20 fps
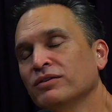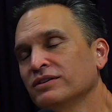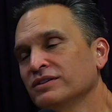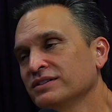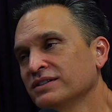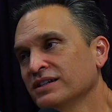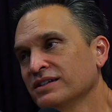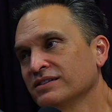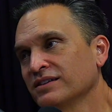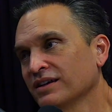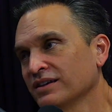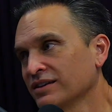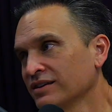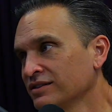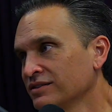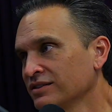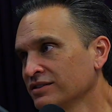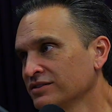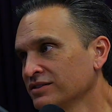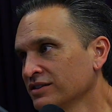It's like
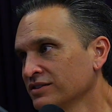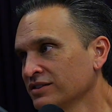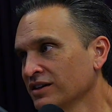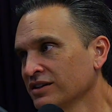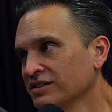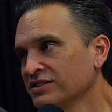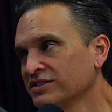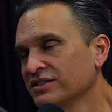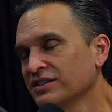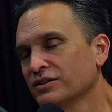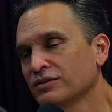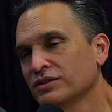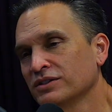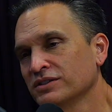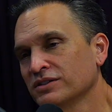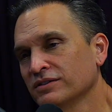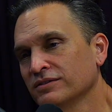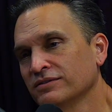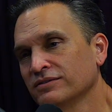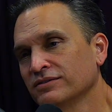there's just a series
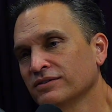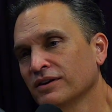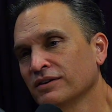of